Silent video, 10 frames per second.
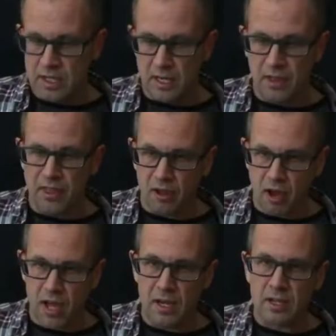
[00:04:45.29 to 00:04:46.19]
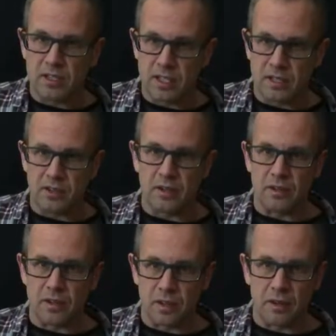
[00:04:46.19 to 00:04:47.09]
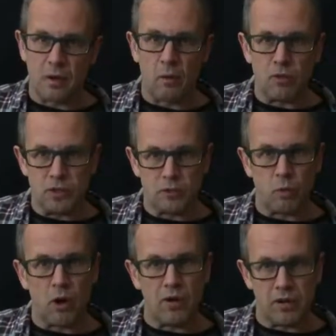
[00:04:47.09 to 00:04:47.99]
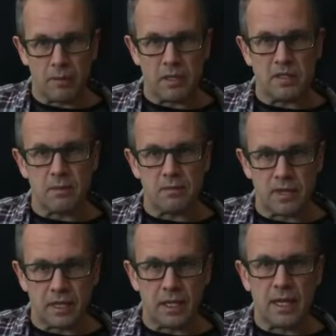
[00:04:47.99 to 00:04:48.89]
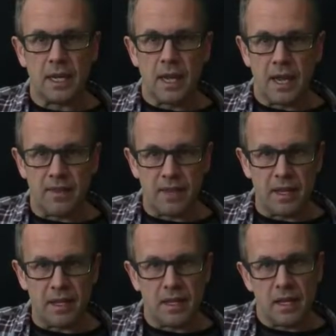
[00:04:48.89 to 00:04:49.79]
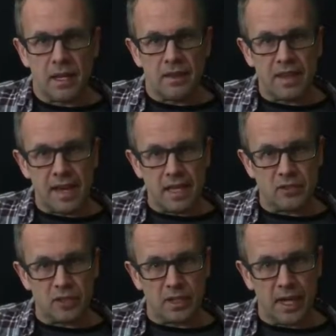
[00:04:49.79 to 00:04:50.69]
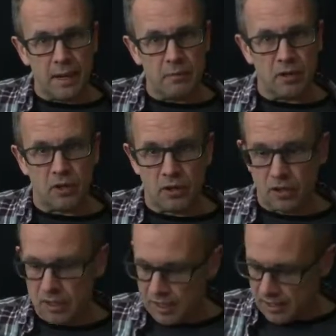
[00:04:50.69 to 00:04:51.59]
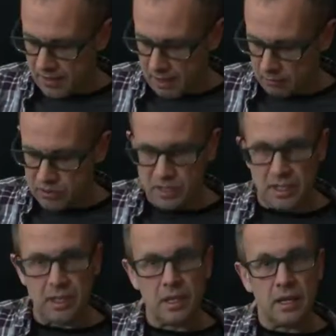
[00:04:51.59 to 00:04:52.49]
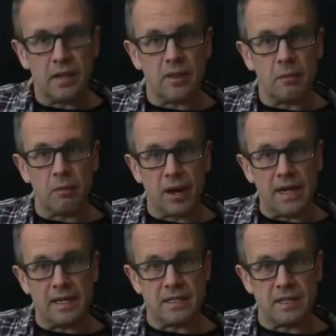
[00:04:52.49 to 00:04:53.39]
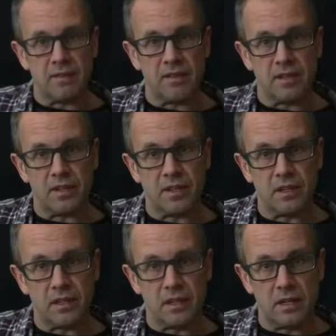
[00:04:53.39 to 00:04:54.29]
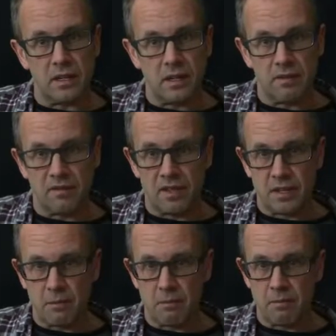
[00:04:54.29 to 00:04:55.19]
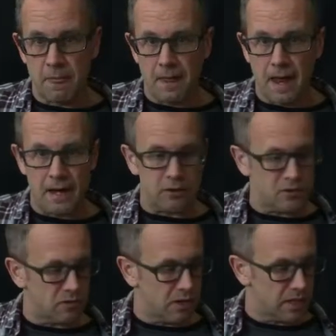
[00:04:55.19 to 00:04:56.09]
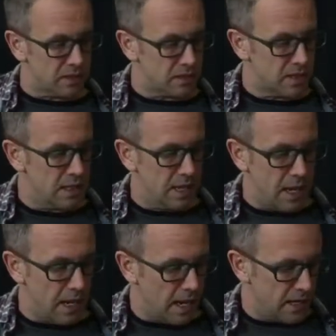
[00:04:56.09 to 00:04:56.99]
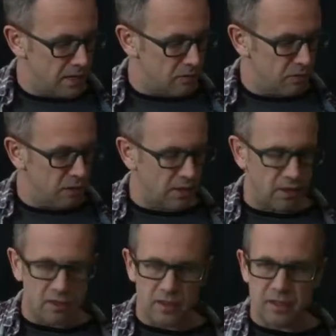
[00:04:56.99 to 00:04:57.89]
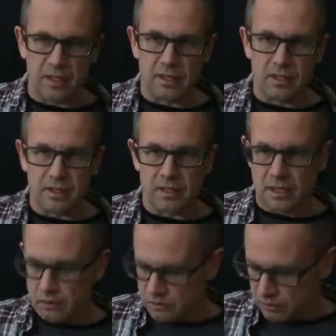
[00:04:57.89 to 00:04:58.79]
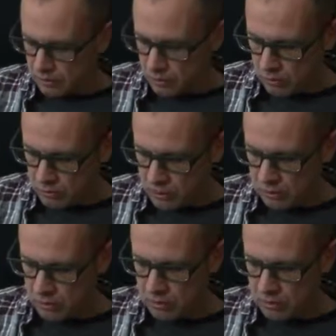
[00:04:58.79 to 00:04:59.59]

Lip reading: had a thought, she was wondering about something, and then the answer came to her, and that was the brightness of the higher strings. I just really thought that was really cool. So